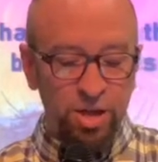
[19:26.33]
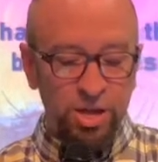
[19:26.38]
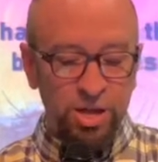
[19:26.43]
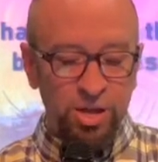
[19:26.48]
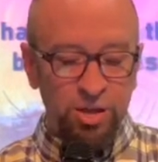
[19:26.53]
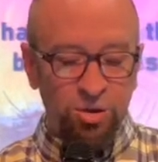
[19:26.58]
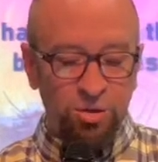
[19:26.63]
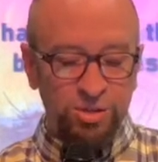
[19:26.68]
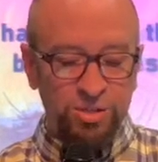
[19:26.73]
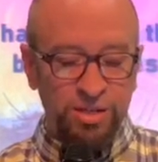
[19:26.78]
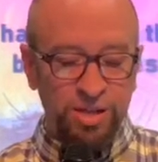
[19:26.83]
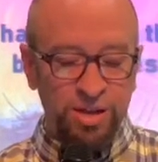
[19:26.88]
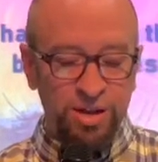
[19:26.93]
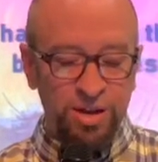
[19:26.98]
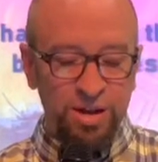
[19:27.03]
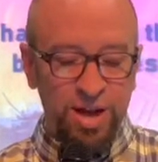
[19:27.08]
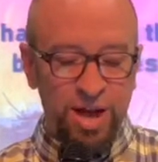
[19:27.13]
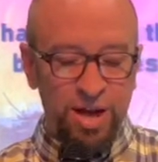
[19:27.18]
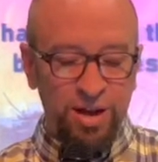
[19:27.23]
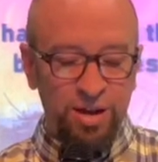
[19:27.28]
You notice they
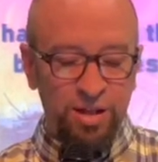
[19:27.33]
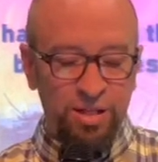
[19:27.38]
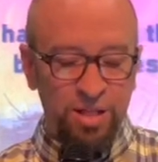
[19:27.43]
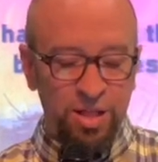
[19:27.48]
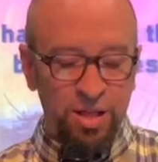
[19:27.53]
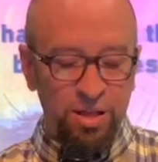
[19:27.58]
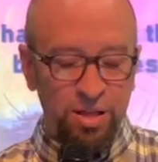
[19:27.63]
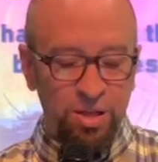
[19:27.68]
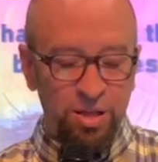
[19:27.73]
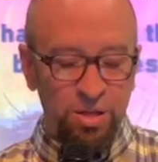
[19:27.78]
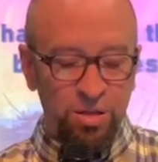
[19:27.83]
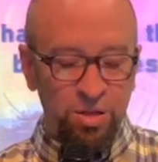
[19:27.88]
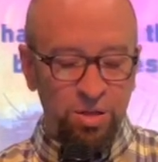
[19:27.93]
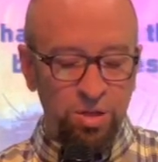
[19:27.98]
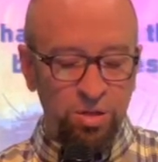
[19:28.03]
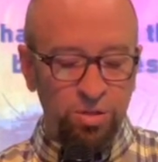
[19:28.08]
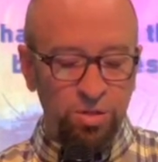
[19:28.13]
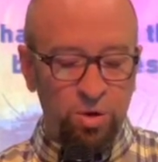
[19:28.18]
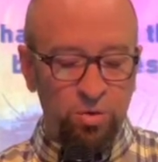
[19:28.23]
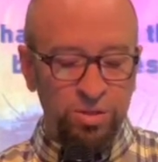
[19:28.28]
did not,
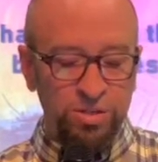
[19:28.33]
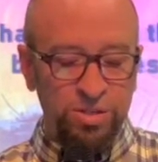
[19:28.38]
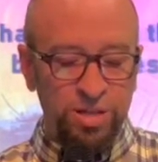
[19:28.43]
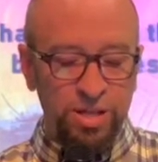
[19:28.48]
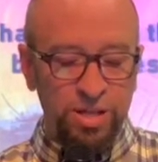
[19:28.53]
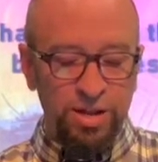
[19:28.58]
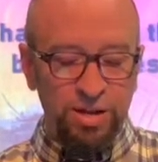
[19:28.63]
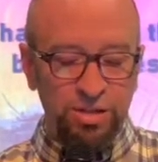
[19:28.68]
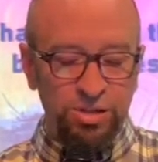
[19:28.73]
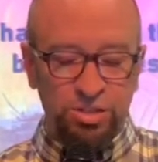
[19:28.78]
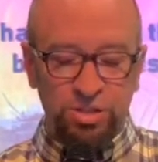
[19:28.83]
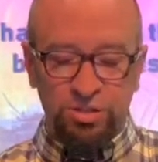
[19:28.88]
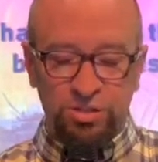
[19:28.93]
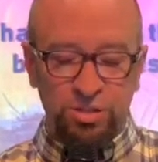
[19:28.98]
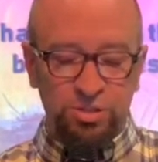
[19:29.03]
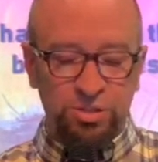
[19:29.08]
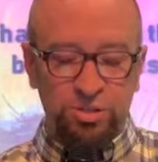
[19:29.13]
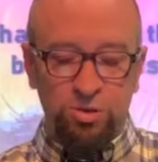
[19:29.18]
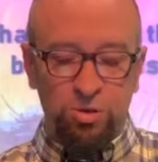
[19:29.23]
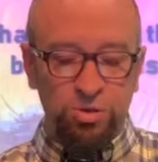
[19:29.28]
you'll notice they didn't just
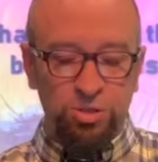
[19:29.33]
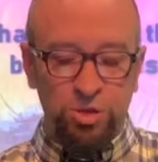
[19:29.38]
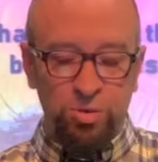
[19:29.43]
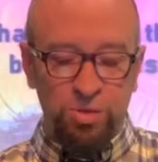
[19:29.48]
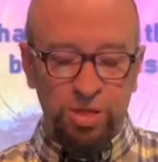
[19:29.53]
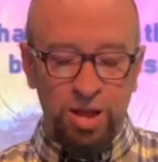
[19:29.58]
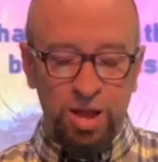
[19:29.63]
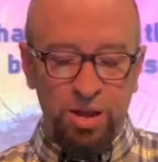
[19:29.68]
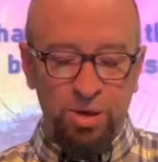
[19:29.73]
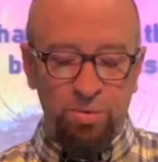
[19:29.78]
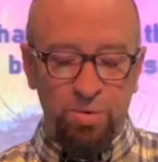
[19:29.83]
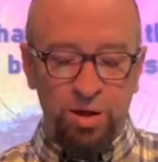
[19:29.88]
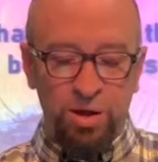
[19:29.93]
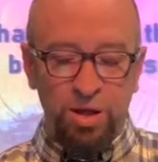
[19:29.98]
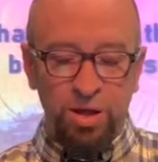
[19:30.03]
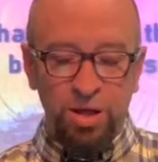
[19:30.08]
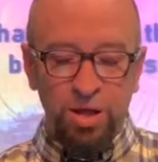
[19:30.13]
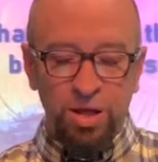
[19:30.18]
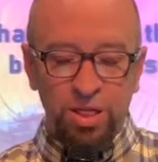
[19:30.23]
associate with anyone,